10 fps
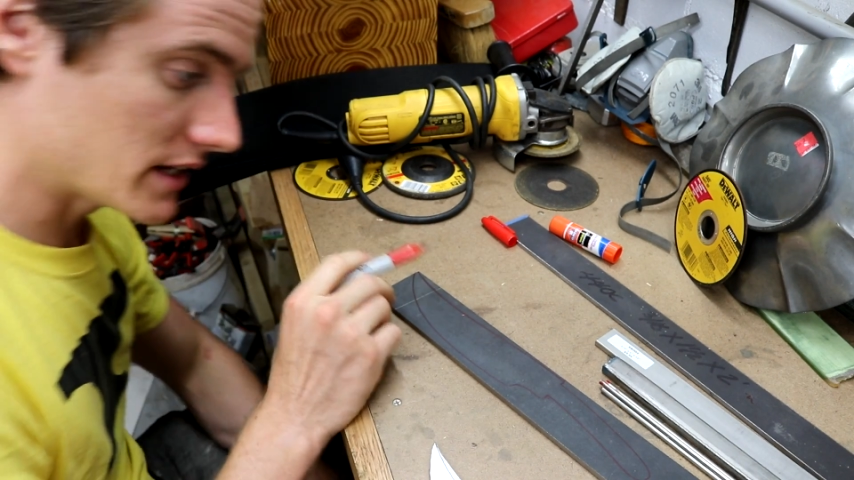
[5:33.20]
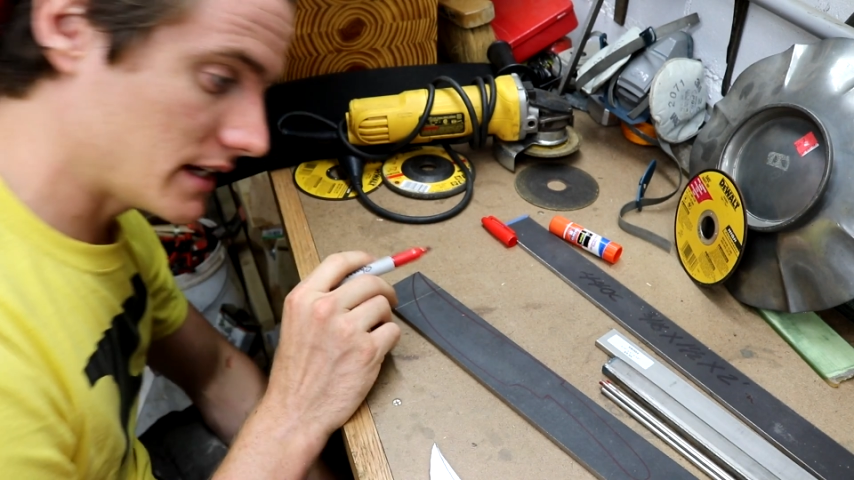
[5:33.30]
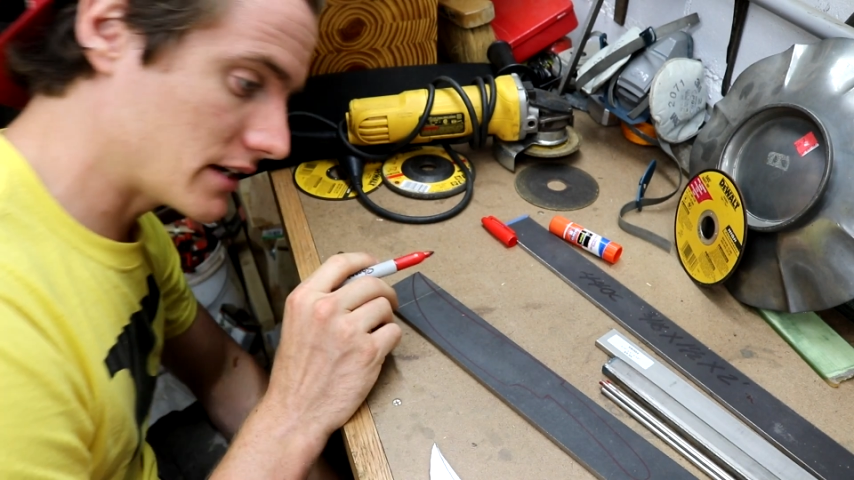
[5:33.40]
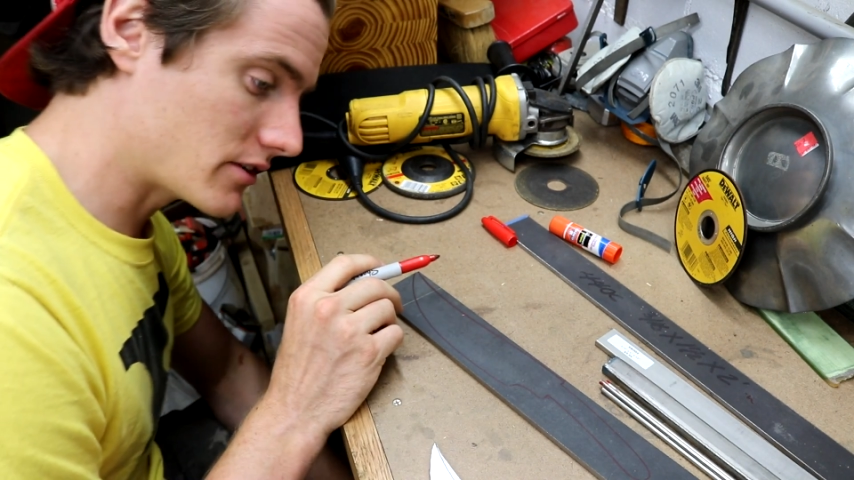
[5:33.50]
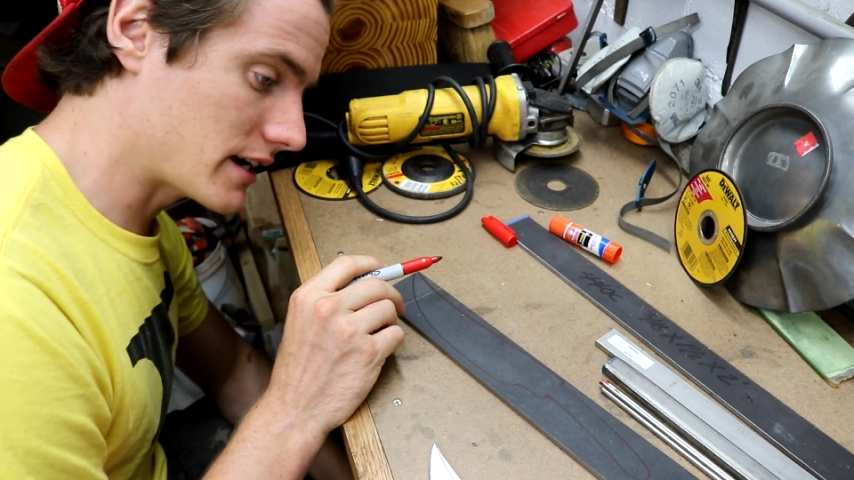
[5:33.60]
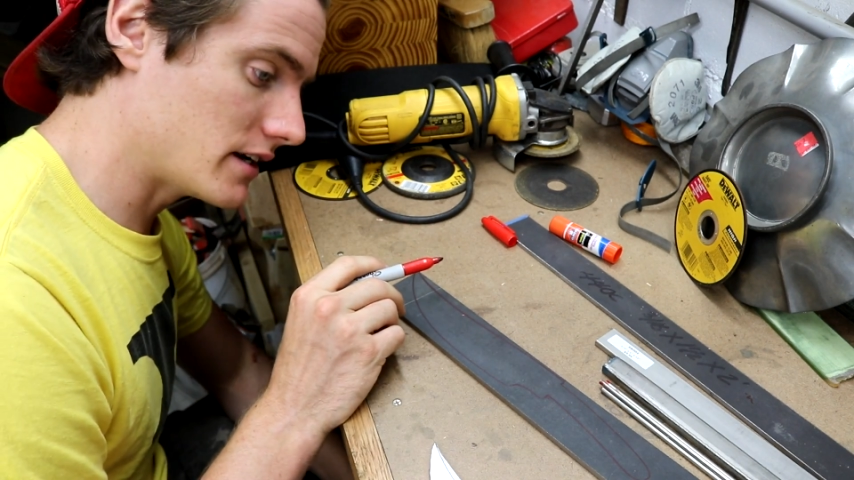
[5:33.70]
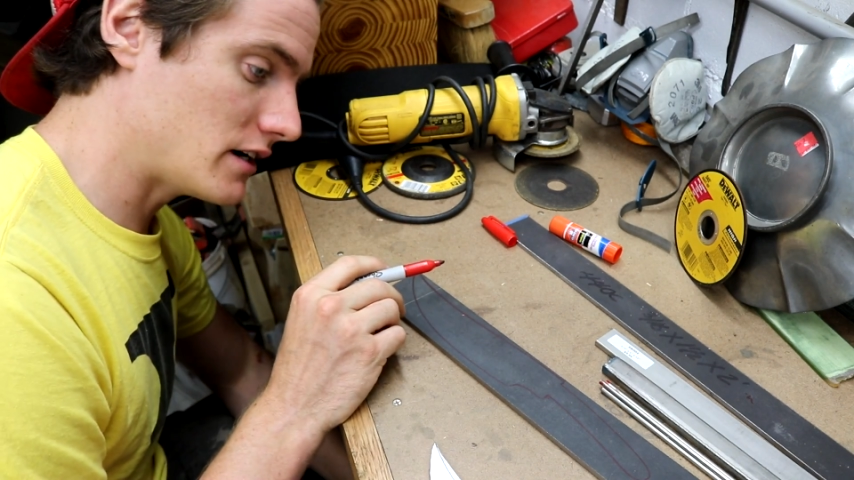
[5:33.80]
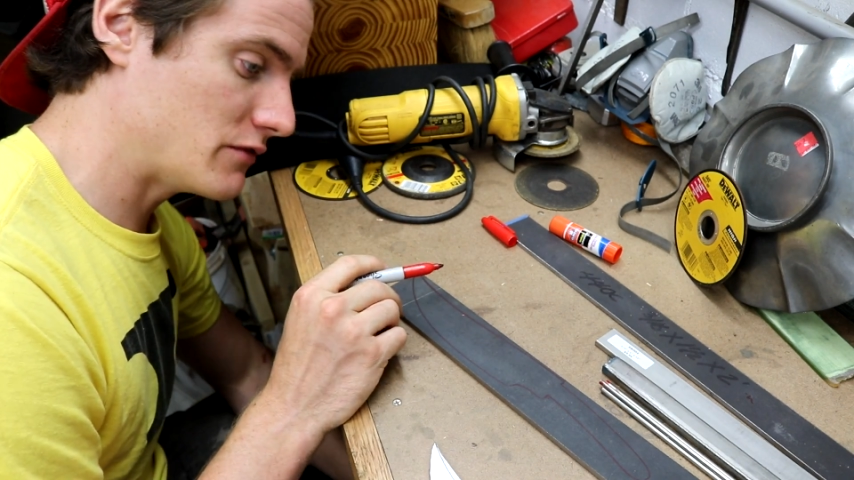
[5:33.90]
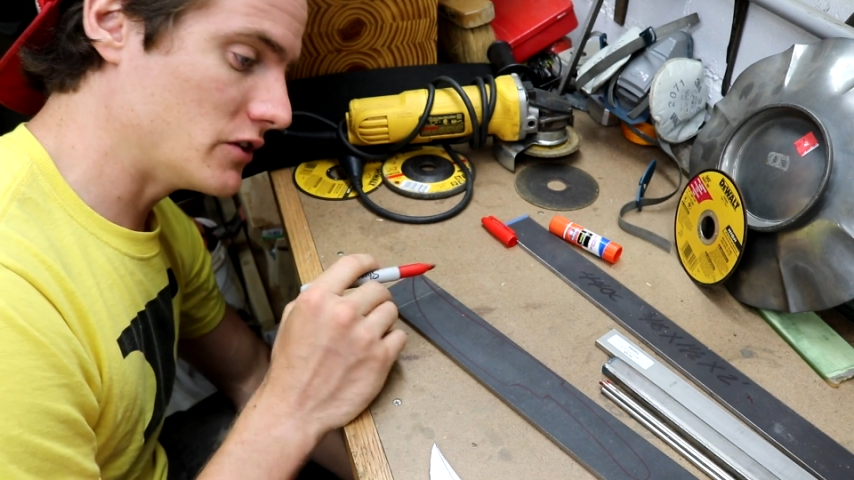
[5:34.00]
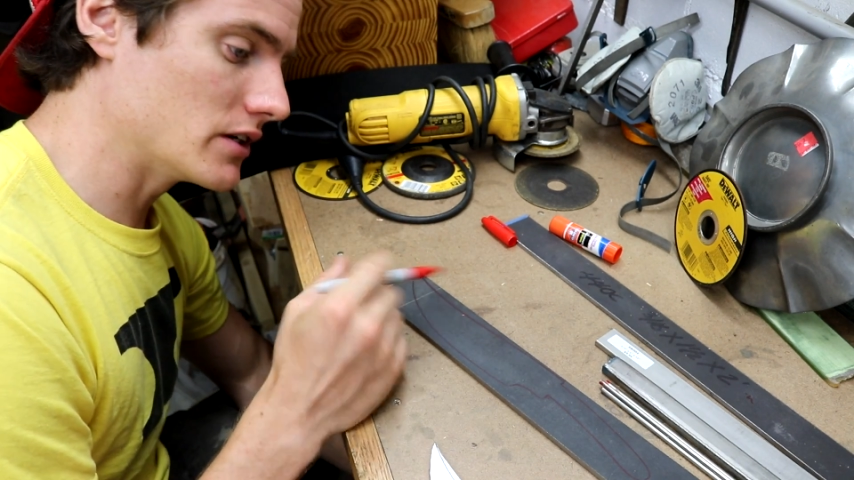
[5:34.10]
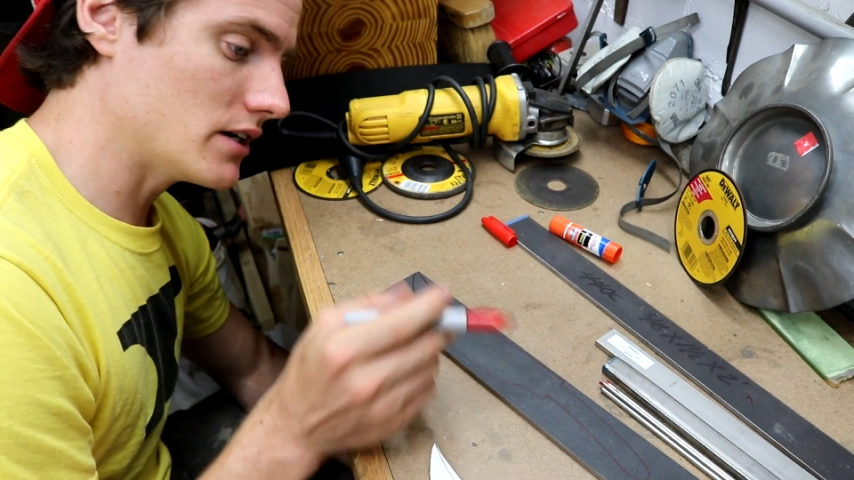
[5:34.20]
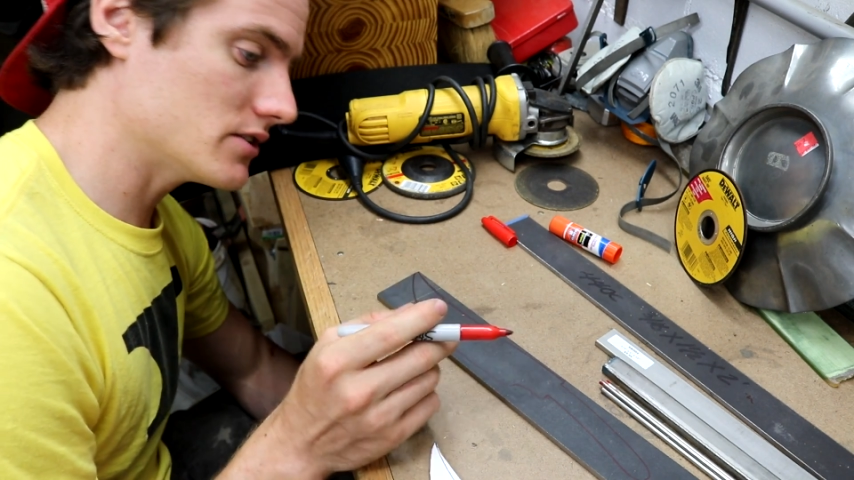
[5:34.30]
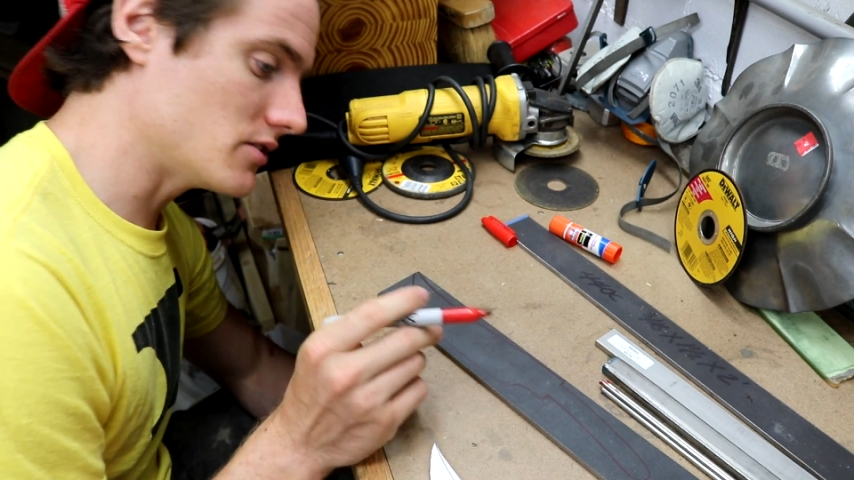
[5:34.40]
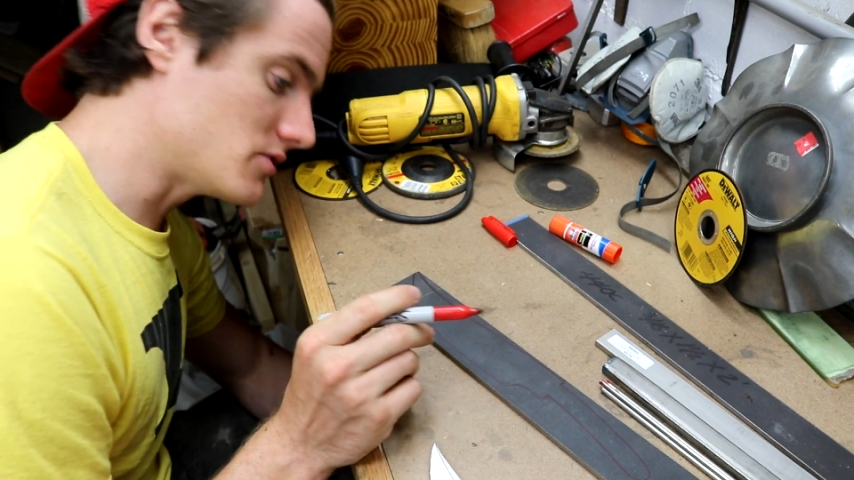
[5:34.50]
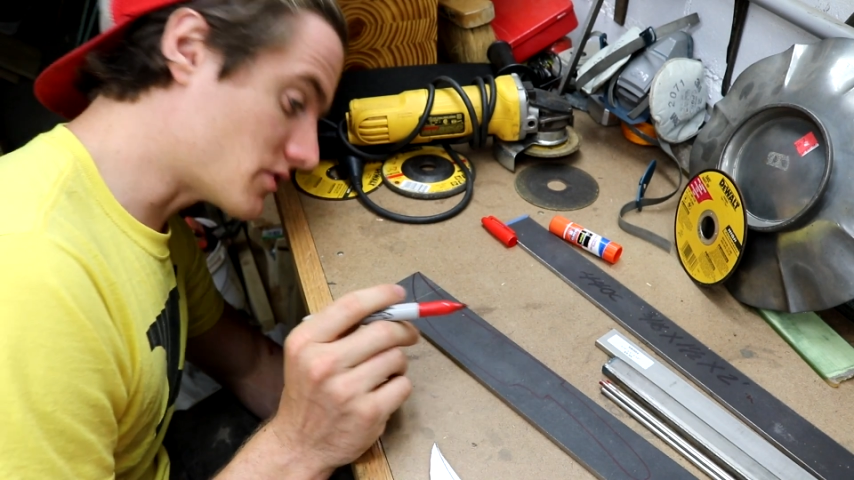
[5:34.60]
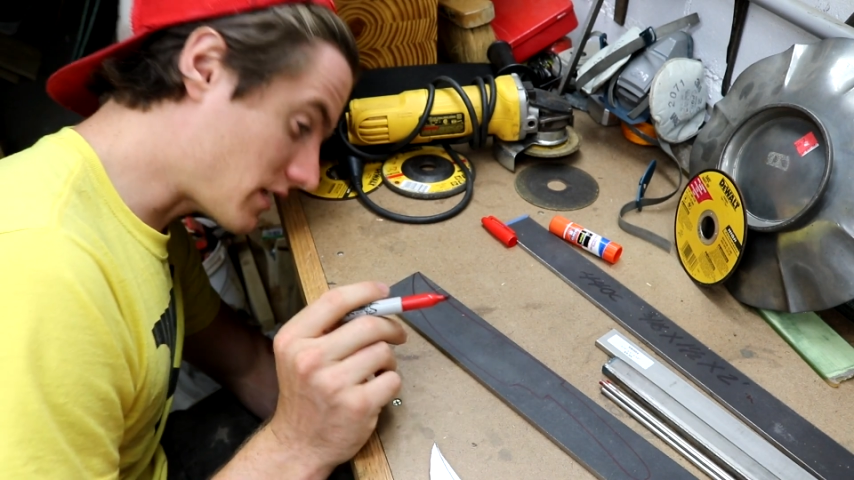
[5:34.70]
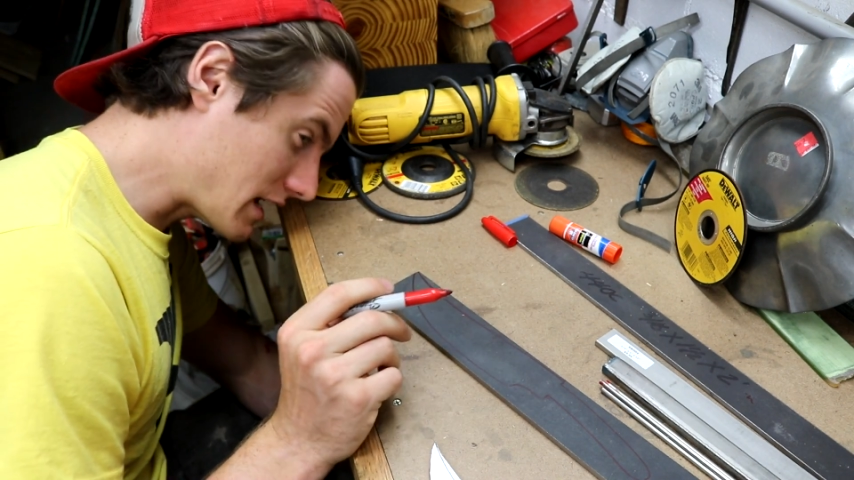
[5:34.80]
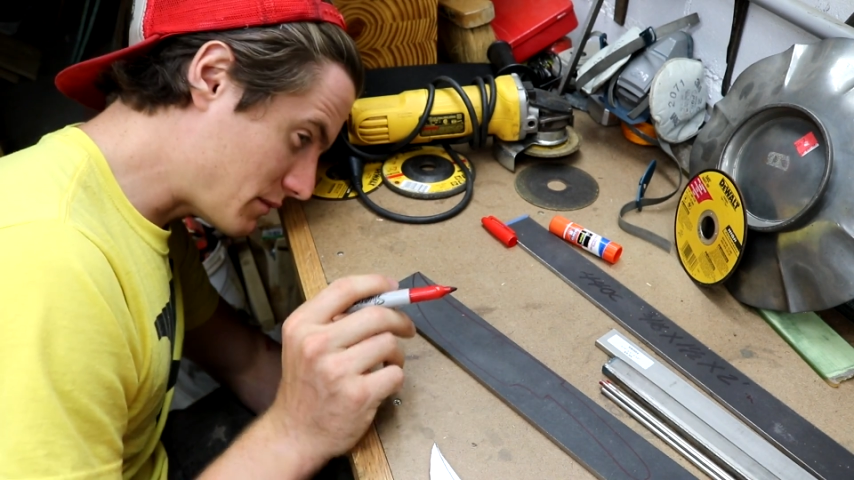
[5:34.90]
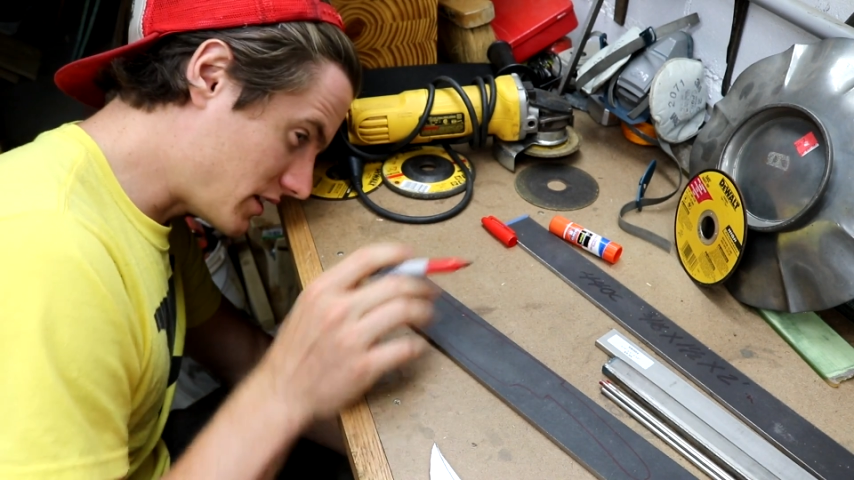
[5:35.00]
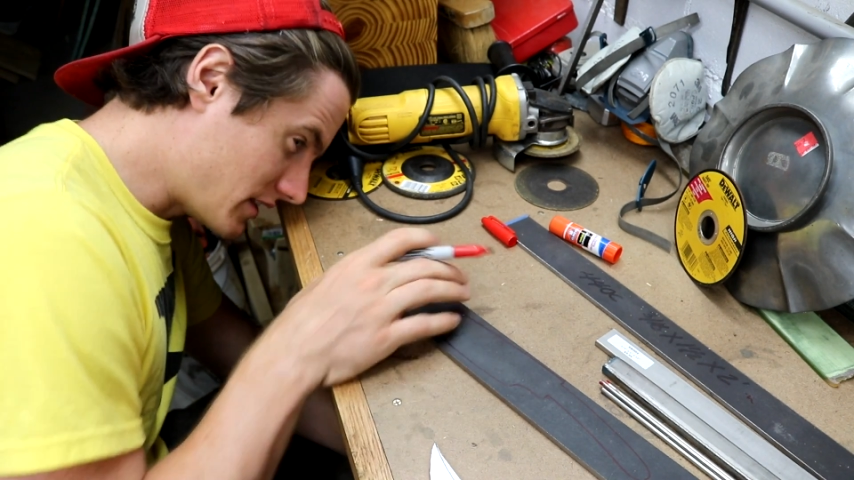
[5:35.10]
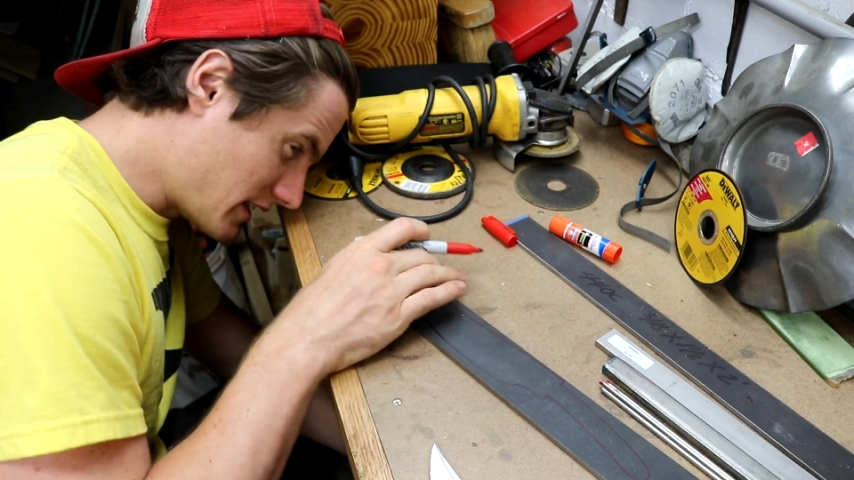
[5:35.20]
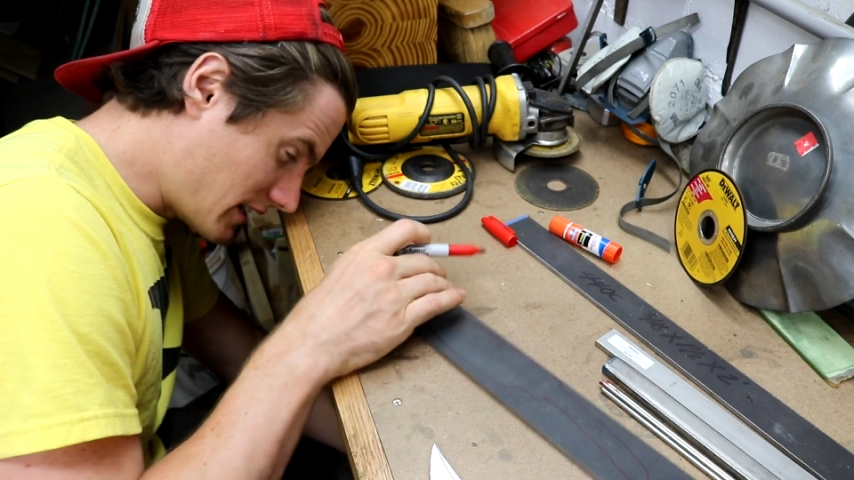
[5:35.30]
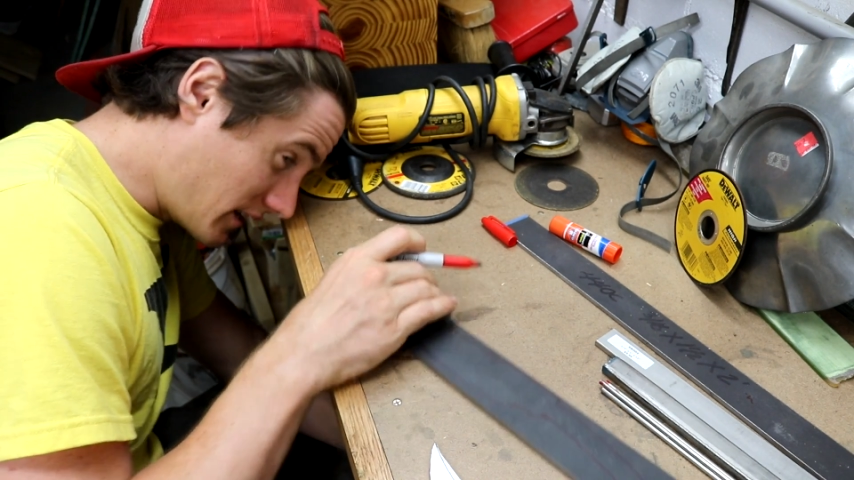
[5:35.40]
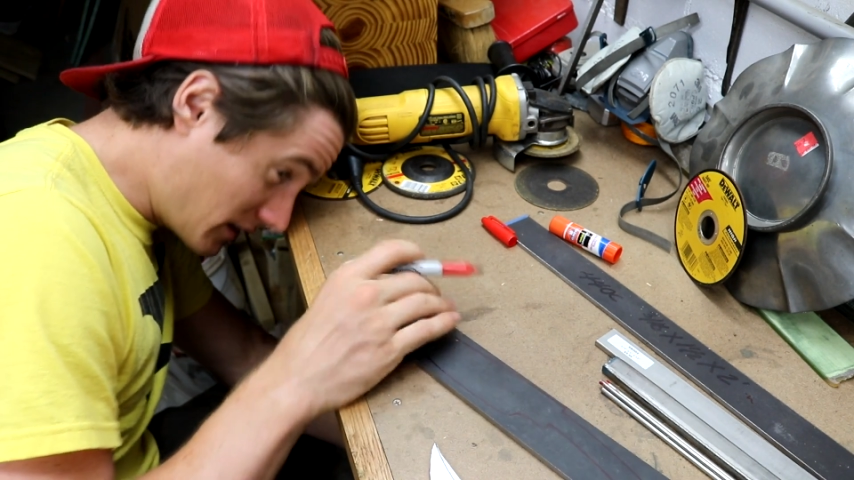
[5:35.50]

the ink right off. You could also scribe it on there.